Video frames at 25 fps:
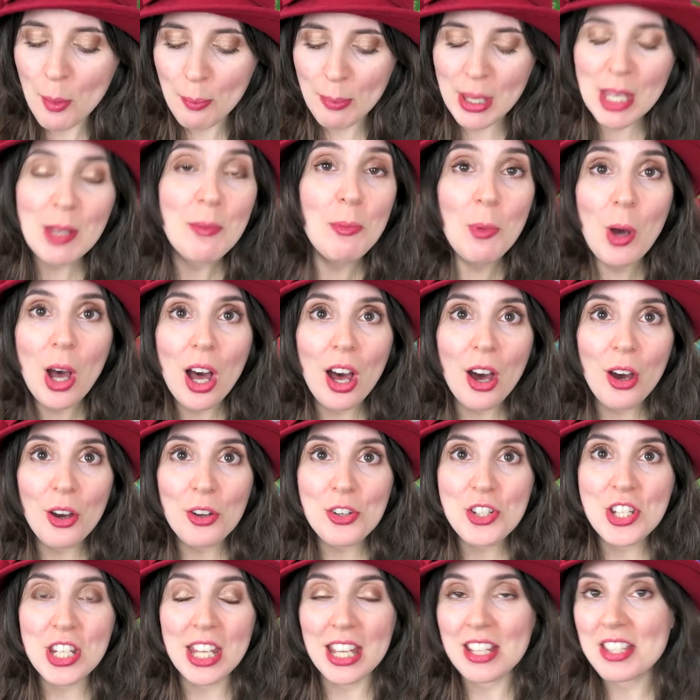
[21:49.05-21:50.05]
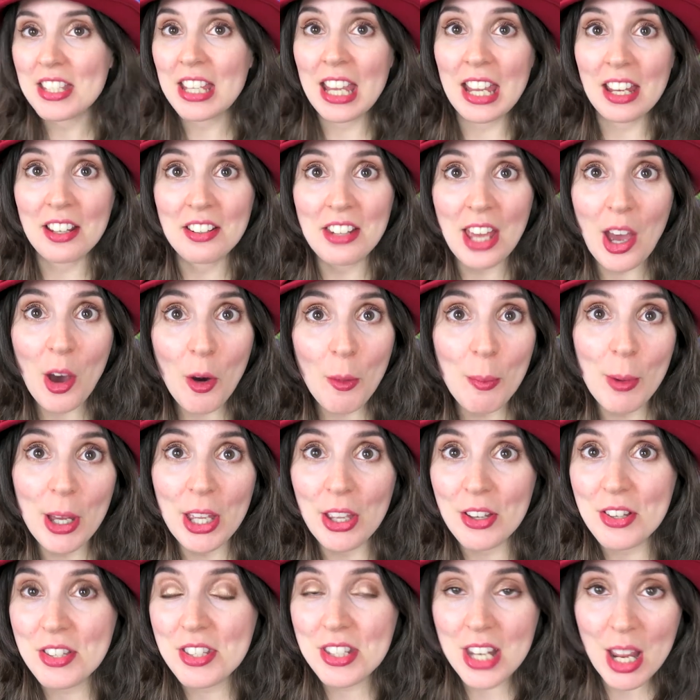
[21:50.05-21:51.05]
Meanwhile, she gets kicked out by
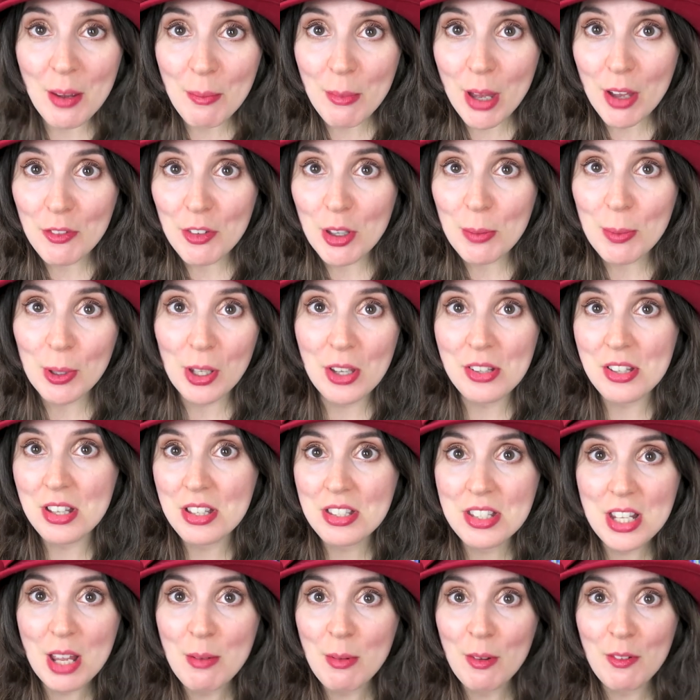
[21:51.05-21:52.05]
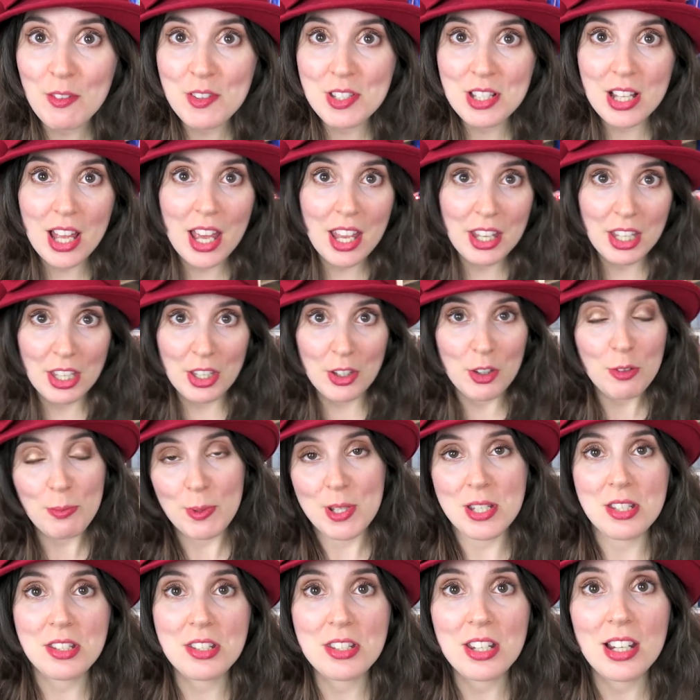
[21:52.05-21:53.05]
her stepmother because her stepmother's like, you've
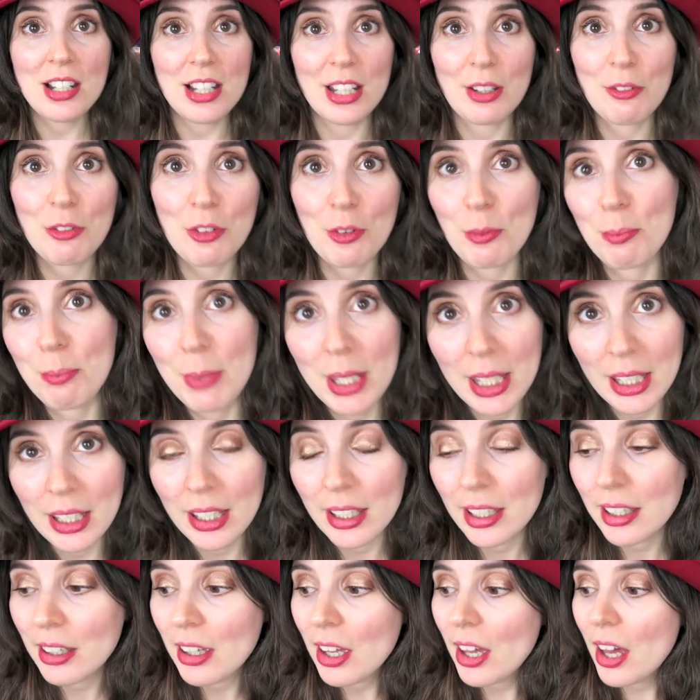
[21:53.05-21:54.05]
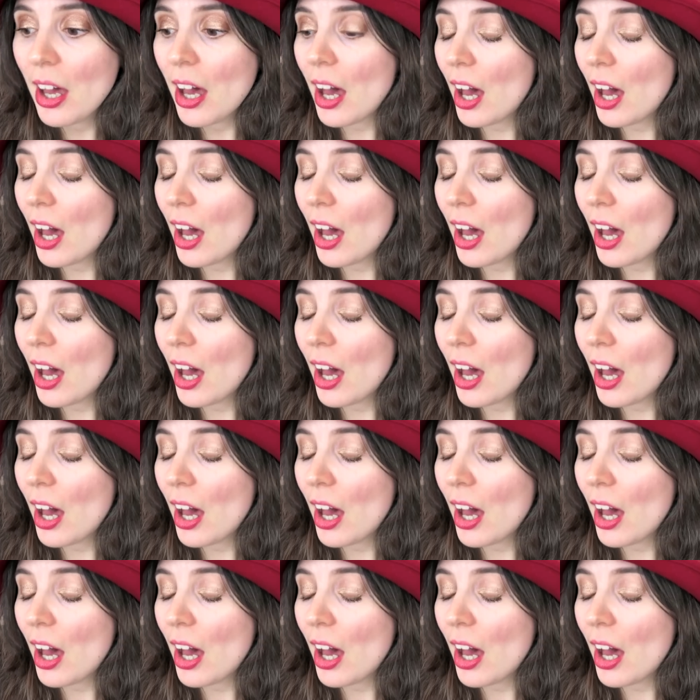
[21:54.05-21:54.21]
been stealing from me.